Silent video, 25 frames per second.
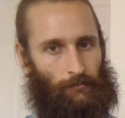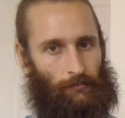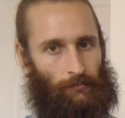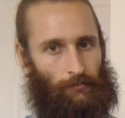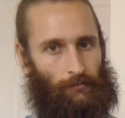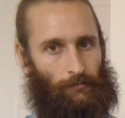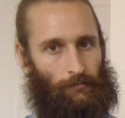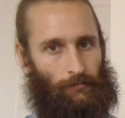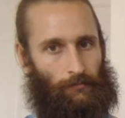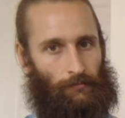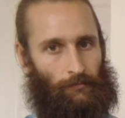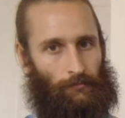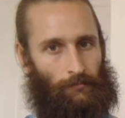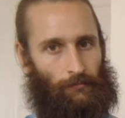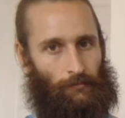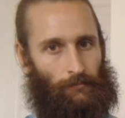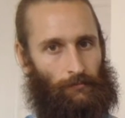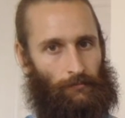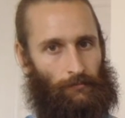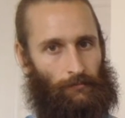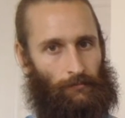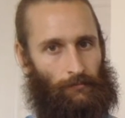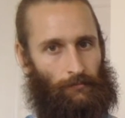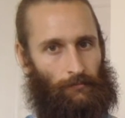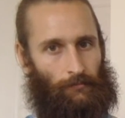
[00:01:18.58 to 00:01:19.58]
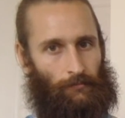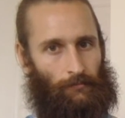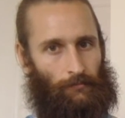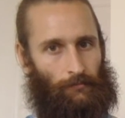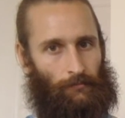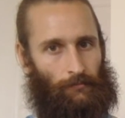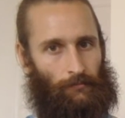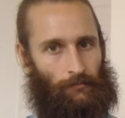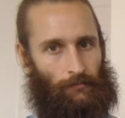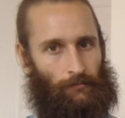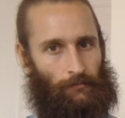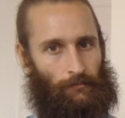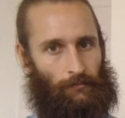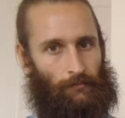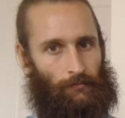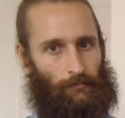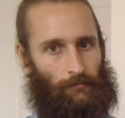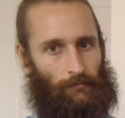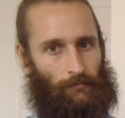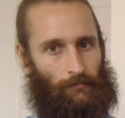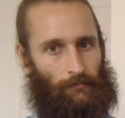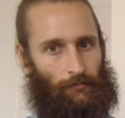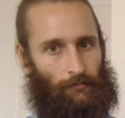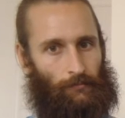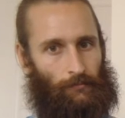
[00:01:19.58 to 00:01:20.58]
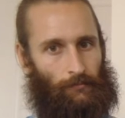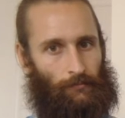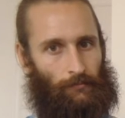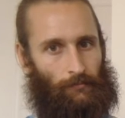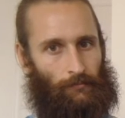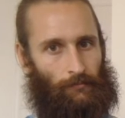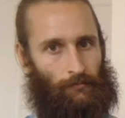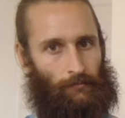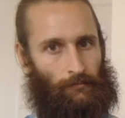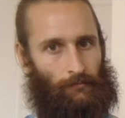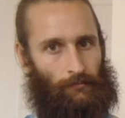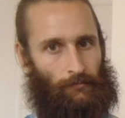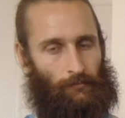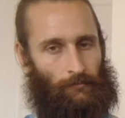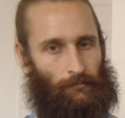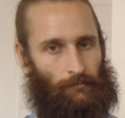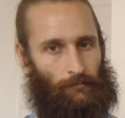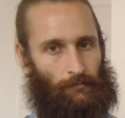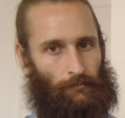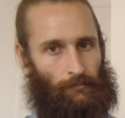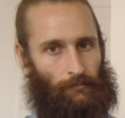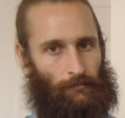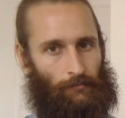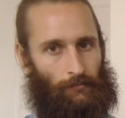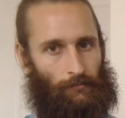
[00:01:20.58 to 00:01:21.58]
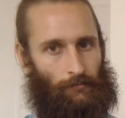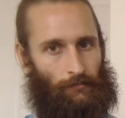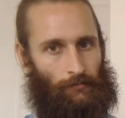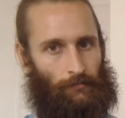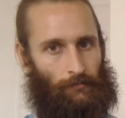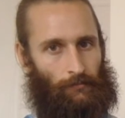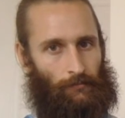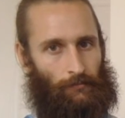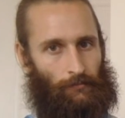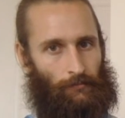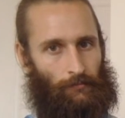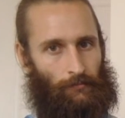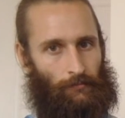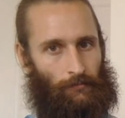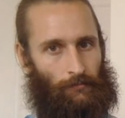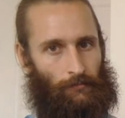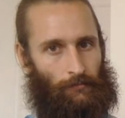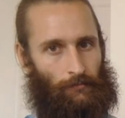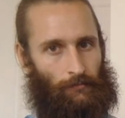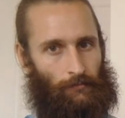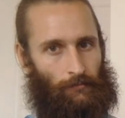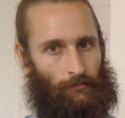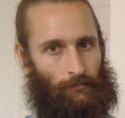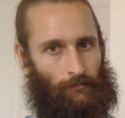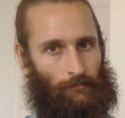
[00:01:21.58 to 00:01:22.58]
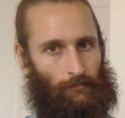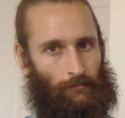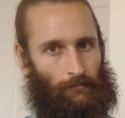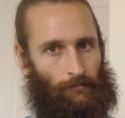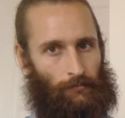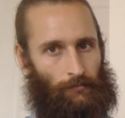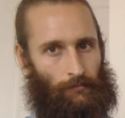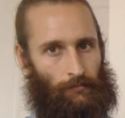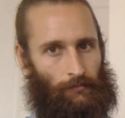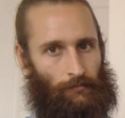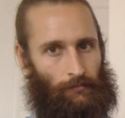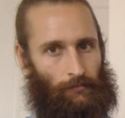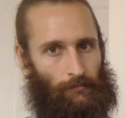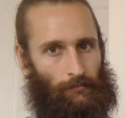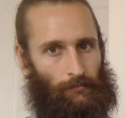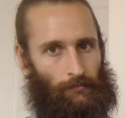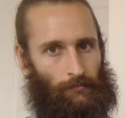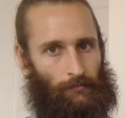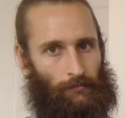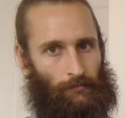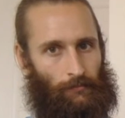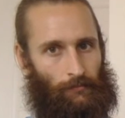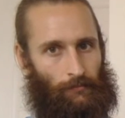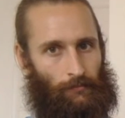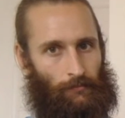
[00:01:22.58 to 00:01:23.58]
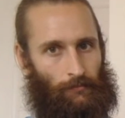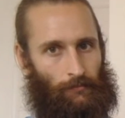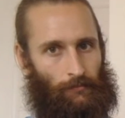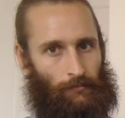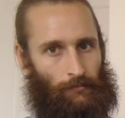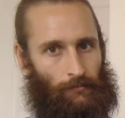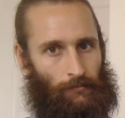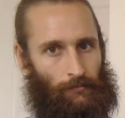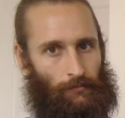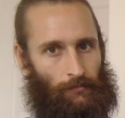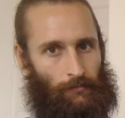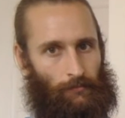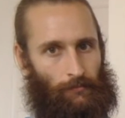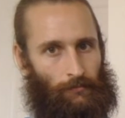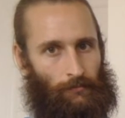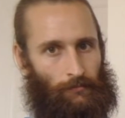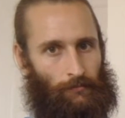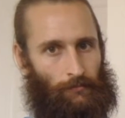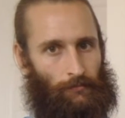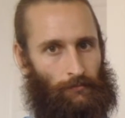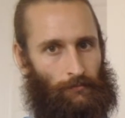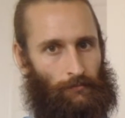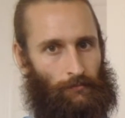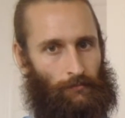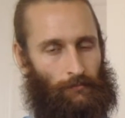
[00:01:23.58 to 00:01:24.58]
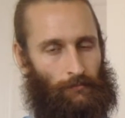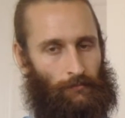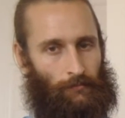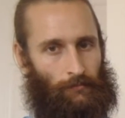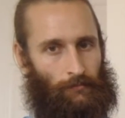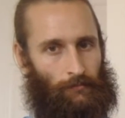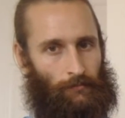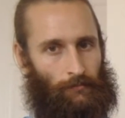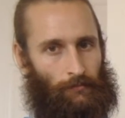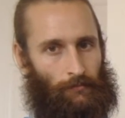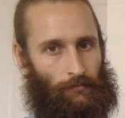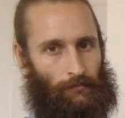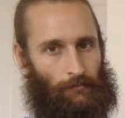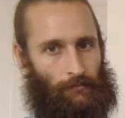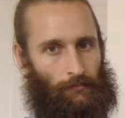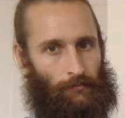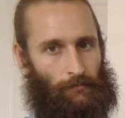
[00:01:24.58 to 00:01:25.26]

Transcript: (not speaking)